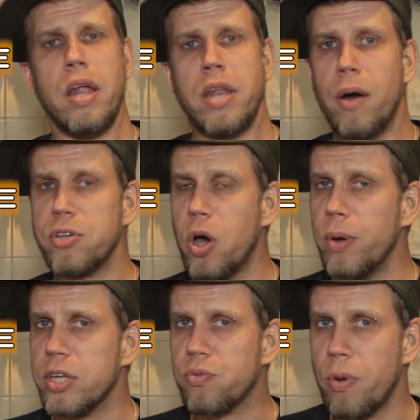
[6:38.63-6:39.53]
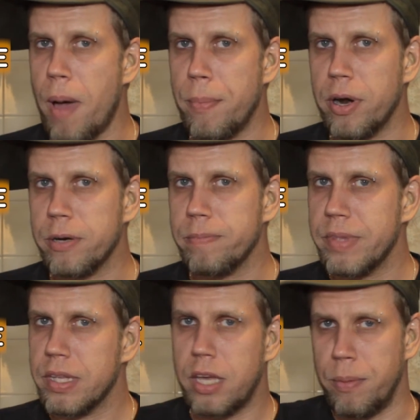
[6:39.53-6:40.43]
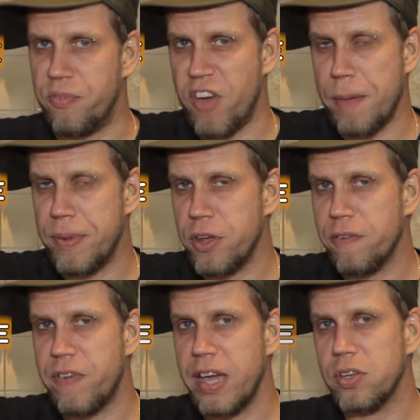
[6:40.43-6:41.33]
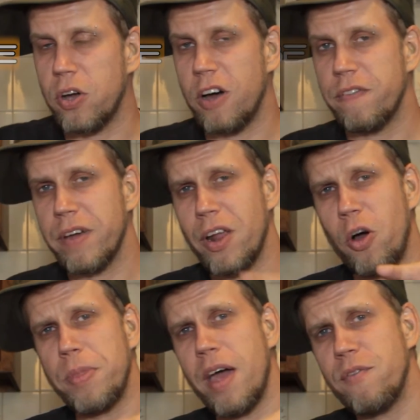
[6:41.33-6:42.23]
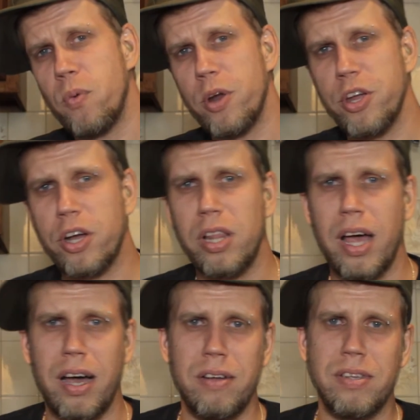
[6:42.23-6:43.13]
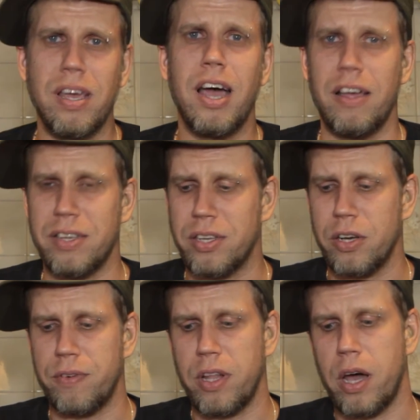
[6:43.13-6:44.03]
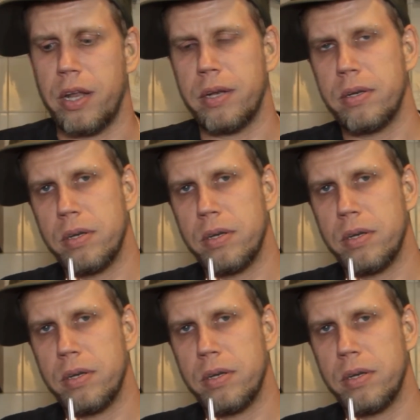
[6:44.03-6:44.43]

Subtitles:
Now, as always, remember, keep vaping your face off, and I hope that every one of your clouds has a silver lining.